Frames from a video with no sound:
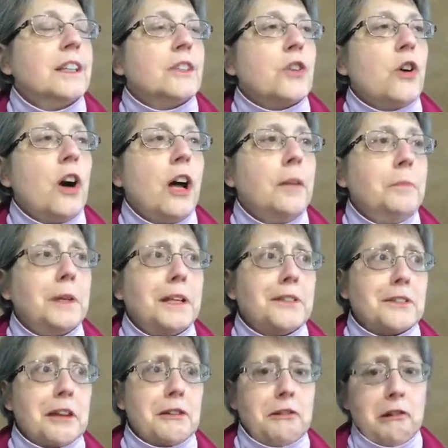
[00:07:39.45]
called me and
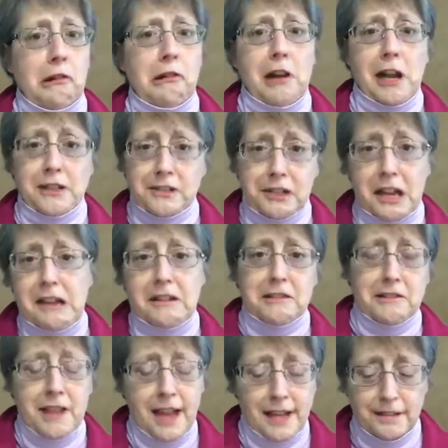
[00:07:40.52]
said, "You're not taking
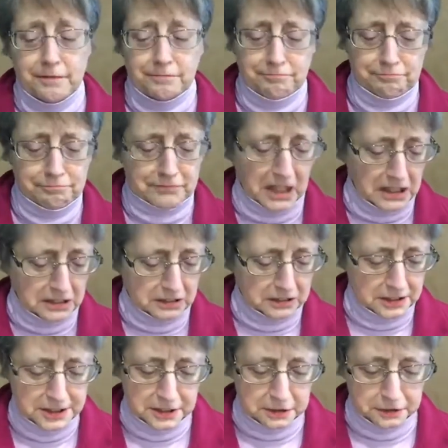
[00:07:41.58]
that
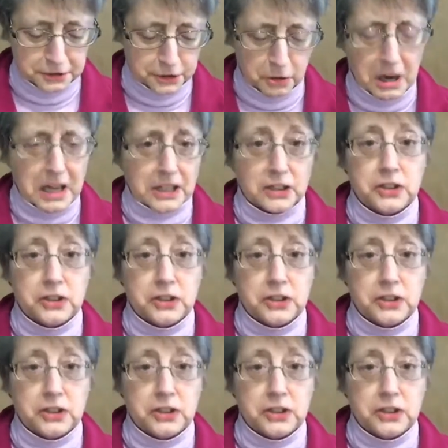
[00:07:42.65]
clinical trial.